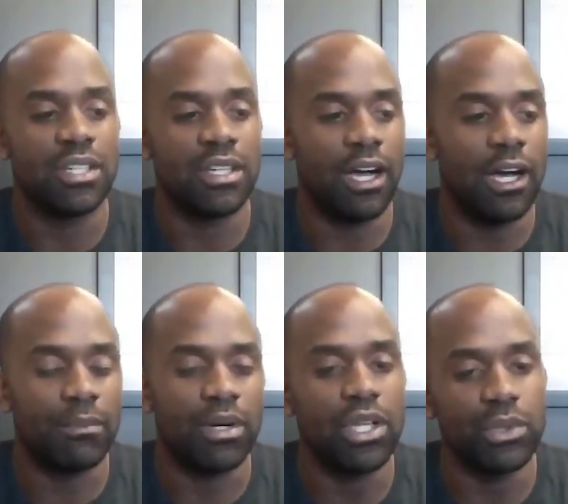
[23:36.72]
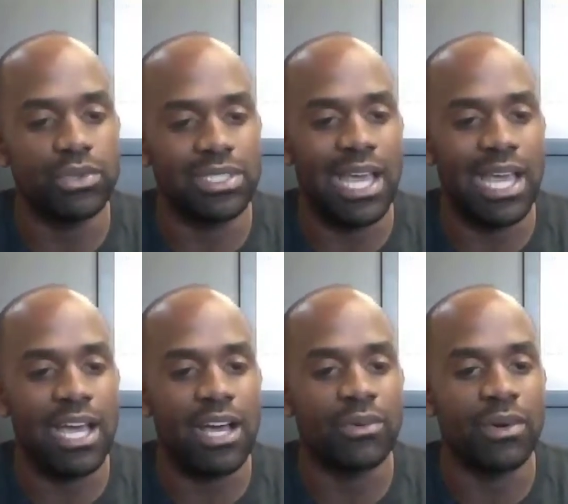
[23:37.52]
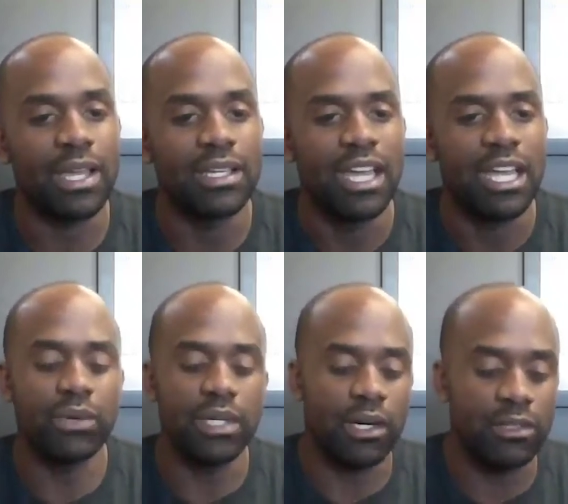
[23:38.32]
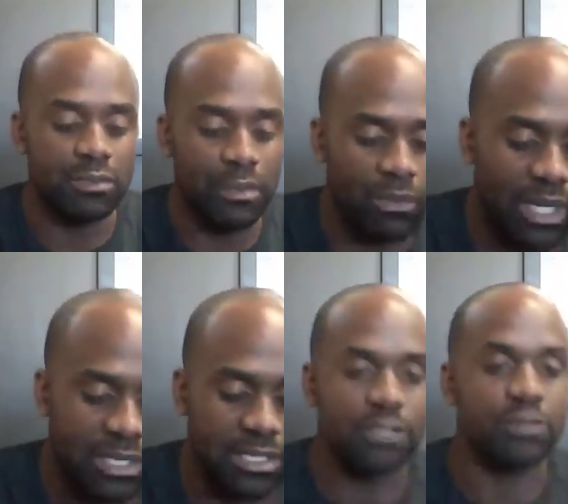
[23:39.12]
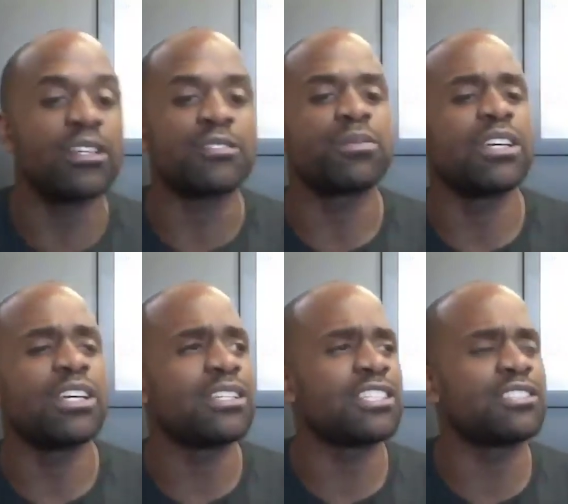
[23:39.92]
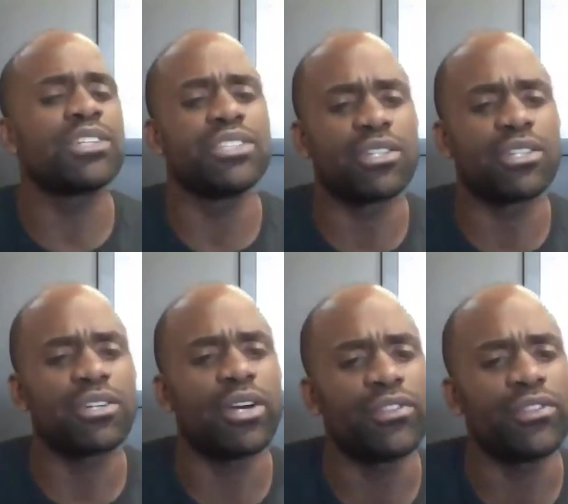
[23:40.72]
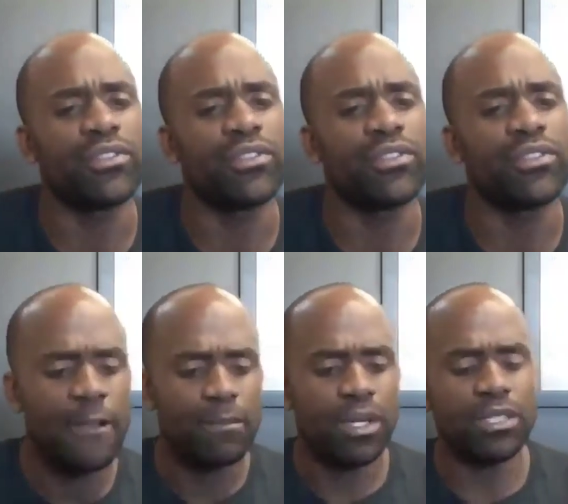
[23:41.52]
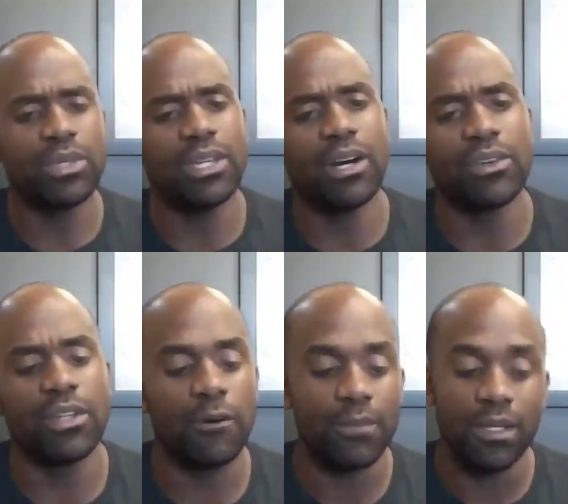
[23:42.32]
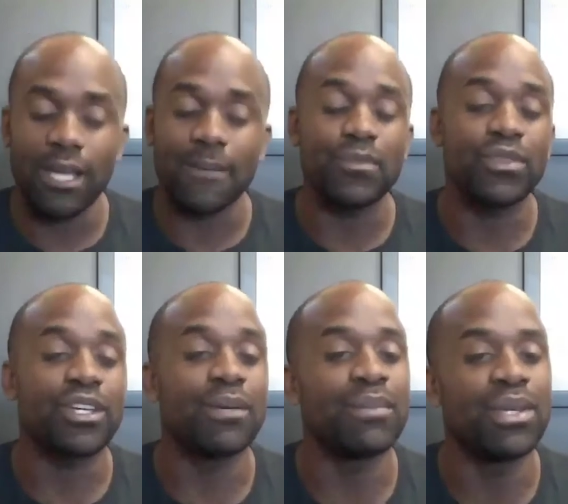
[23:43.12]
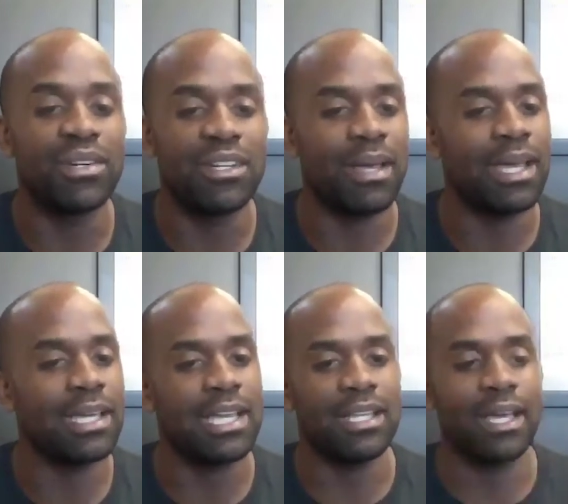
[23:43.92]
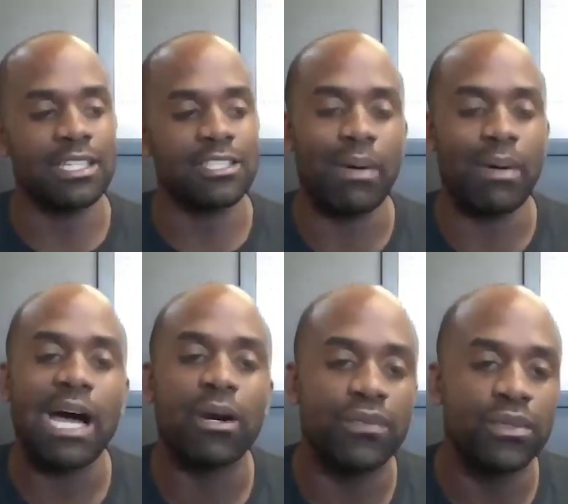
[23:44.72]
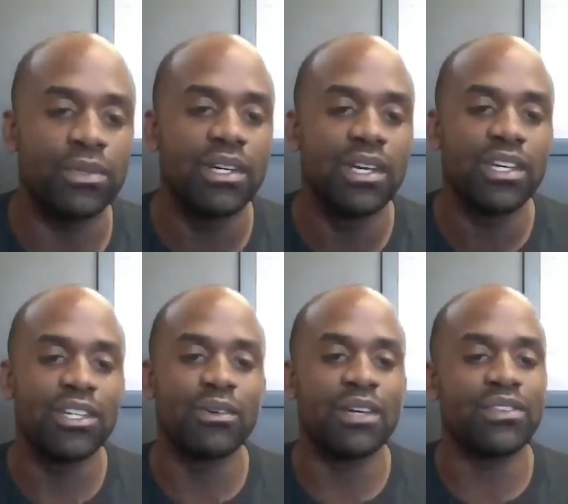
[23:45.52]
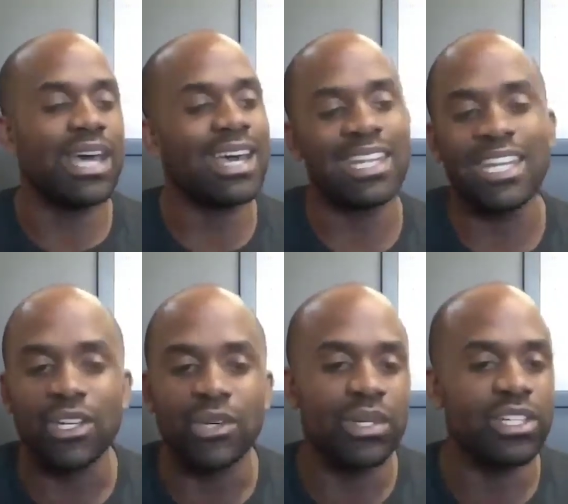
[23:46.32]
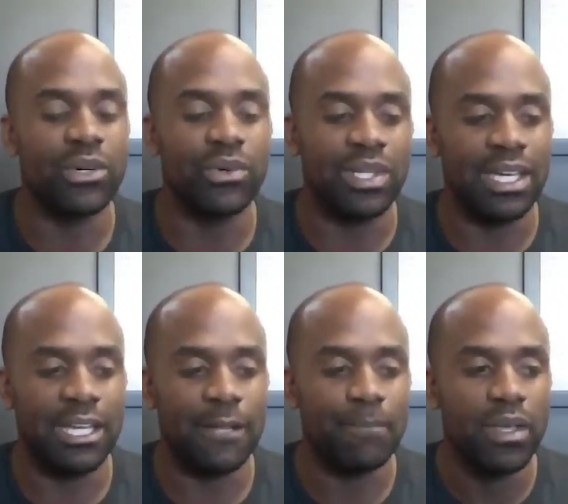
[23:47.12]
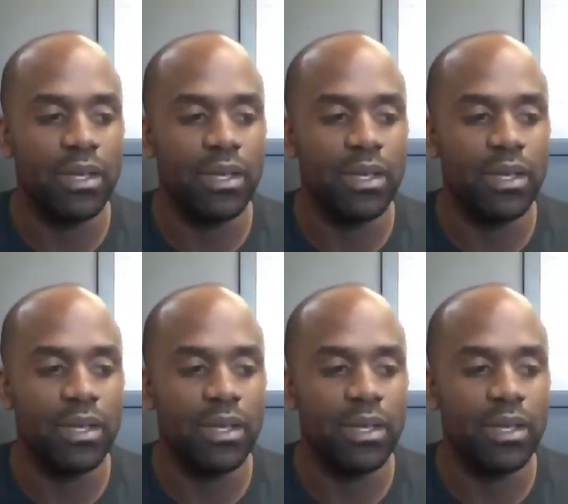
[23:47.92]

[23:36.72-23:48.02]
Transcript: Um, closed down, right? It really hurts me when I see, especially CrossFit gyms, right? Because we all know the community, man, like, it's powerful. You know, if you're not in it, you really don't get it.